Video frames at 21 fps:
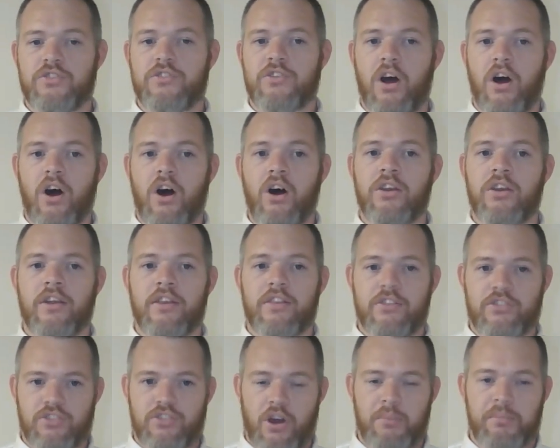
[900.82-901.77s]
just
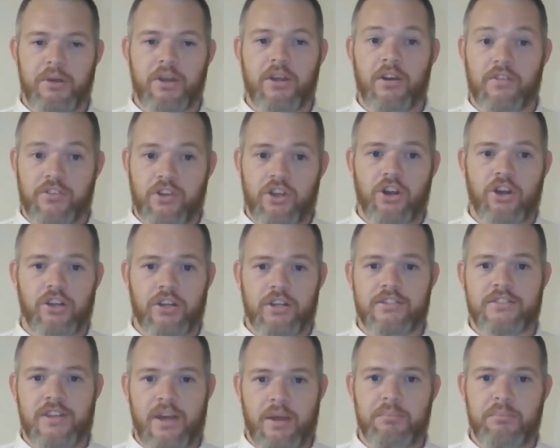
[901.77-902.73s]
on the topic of
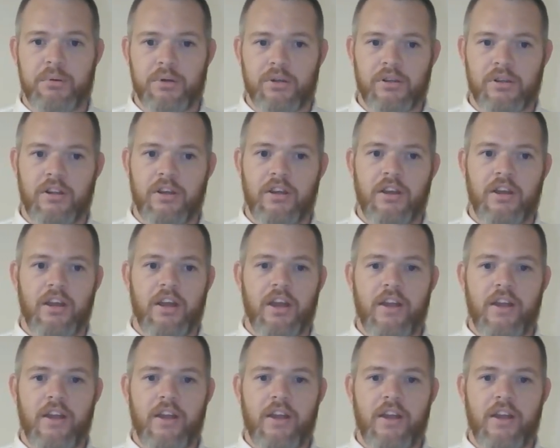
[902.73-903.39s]
Kirtland Temple,